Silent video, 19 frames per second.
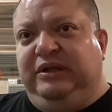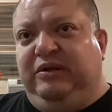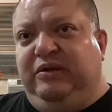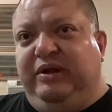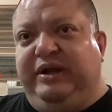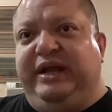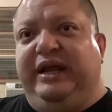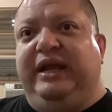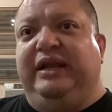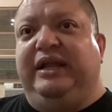
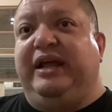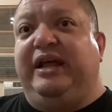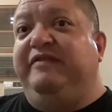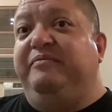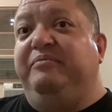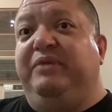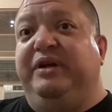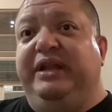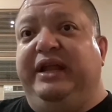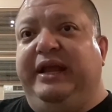okay, a lot of
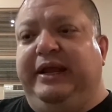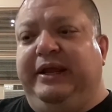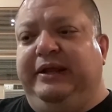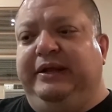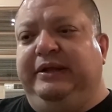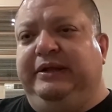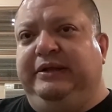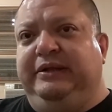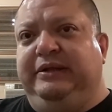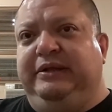money,
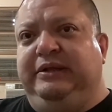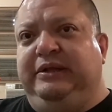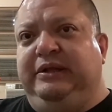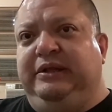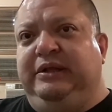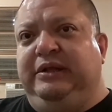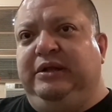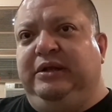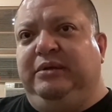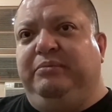
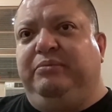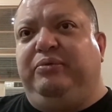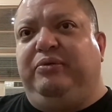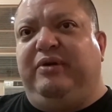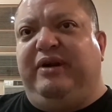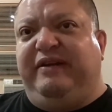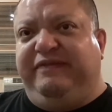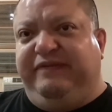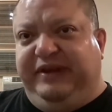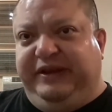
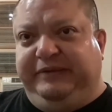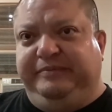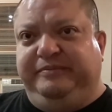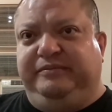profit